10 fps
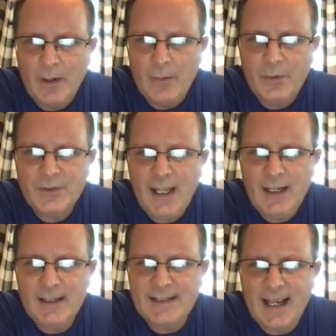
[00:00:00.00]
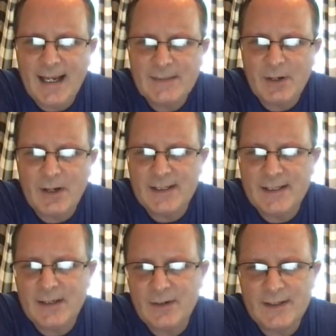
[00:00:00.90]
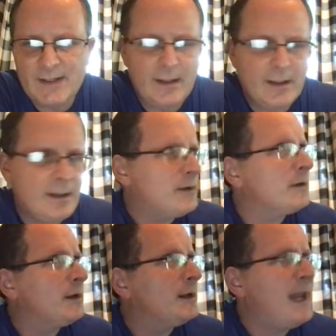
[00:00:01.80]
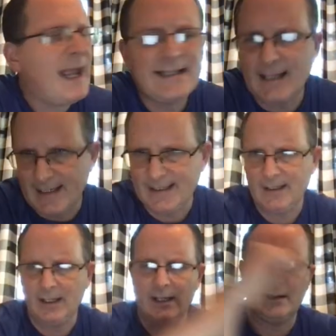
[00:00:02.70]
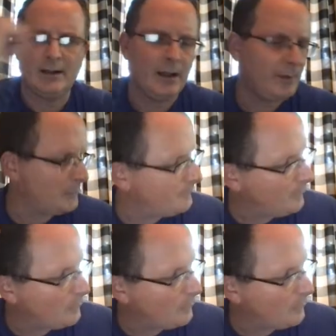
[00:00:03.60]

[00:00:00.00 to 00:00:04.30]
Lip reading: which kind of is nice because here in the next lesson in 3-4